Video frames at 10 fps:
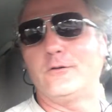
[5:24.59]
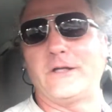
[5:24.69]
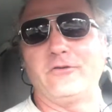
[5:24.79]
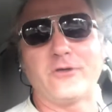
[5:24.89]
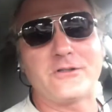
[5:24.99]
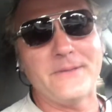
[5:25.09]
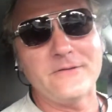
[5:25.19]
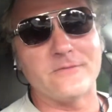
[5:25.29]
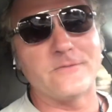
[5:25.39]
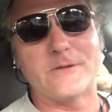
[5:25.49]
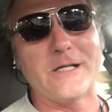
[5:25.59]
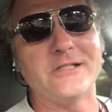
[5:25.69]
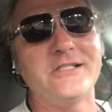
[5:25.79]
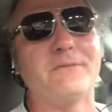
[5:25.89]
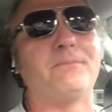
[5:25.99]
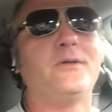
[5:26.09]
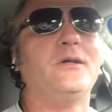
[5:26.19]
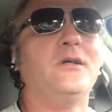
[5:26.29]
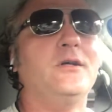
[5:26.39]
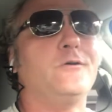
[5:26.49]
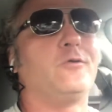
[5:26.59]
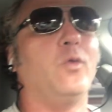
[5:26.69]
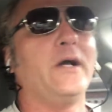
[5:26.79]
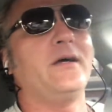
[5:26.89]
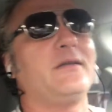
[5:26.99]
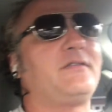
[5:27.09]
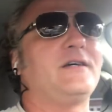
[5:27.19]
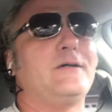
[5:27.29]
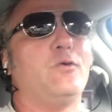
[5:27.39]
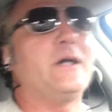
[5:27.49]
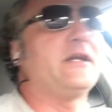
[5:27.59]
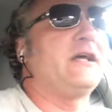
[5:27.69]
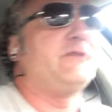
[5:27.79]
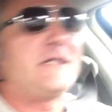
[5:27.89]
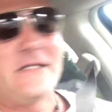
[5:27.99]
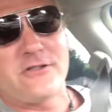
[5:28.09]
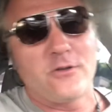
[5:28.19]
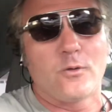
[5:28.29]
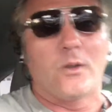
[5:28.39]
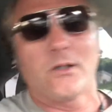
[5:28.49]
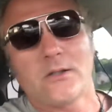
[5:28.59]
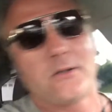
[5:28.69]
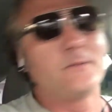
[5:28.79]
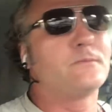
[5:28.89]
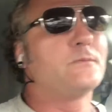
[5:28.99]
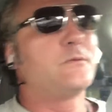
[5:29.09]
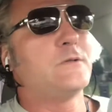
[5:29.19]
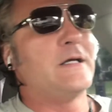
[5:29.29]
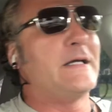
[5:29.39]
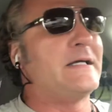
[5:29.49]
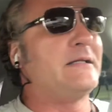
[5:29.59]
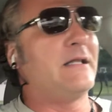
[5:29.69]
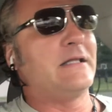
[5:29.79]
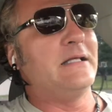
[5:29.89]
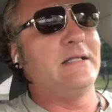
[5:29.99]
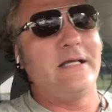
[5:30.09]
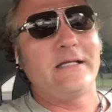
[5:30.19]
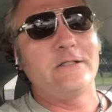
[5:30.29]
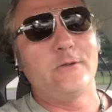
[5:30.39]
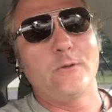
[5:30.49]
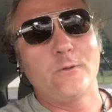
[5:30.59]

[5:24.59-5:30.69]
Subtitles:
kids are expensive. They're not cheap. So why not have your kids do the work, and then they can